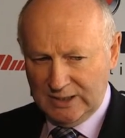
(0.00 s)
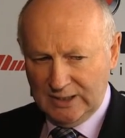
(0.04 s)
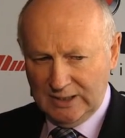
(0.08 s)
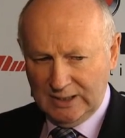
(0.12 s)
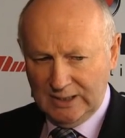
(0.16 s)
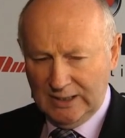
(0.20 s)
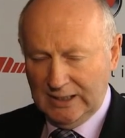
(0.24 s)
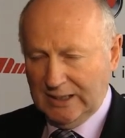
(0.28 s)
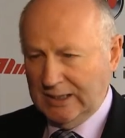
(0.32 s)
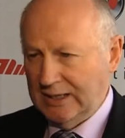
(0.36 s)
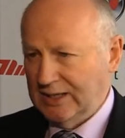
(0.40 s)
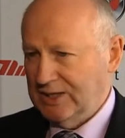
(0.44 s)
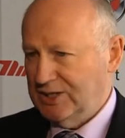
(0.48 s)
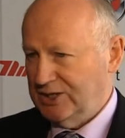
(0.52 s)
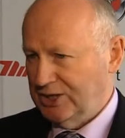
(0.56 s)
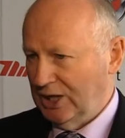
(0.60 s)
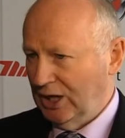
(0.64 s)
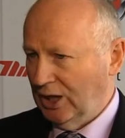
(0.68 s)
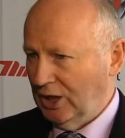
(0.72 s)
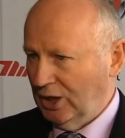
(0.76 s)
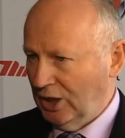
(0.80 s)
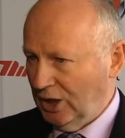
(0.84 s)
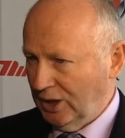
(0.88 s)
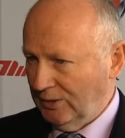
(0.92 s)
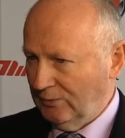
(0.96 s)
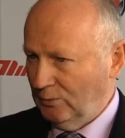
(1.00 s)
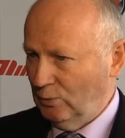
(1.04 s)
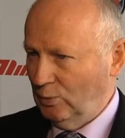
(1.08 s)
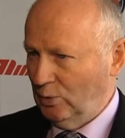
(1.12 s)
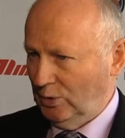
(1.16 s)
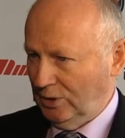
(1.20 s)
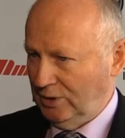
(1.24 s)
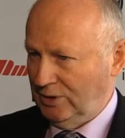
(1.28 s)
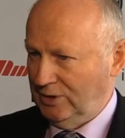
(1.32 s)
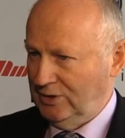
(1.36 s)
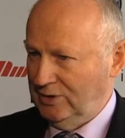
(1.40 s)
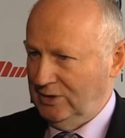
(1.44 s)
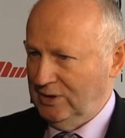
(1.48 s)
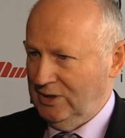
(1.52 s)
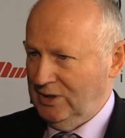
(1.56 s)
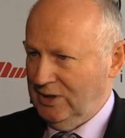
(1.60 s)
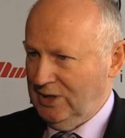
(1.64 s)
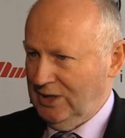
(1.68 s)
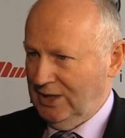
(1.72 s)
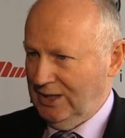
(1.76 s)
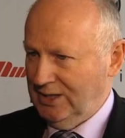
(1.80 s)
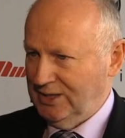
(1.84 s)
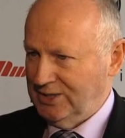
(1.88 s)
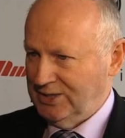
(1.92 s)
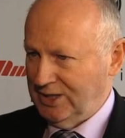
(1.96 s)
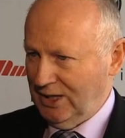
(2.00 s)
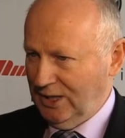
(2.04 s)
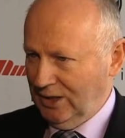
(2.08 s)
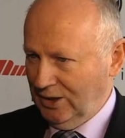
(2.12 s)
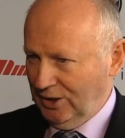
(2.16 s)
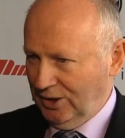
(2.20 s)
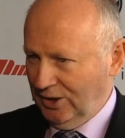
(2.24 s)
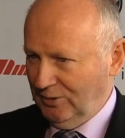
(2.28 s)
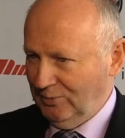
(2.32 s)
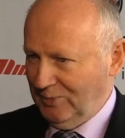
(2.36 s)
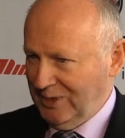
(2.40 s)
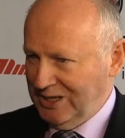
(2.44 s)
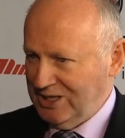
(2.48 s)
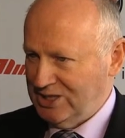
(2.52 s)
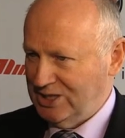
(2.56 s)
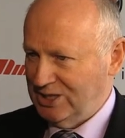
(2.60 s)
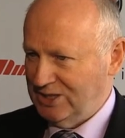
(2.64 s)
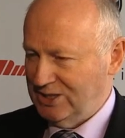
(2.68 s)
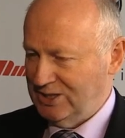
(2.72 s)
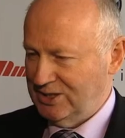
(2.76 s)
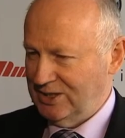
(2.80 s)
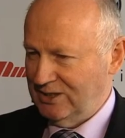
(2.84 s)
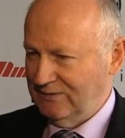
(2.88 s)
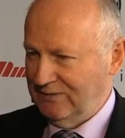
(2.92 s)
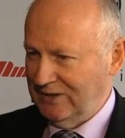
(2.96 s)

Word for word: Uh, still a lot of work and still a lot of pieces,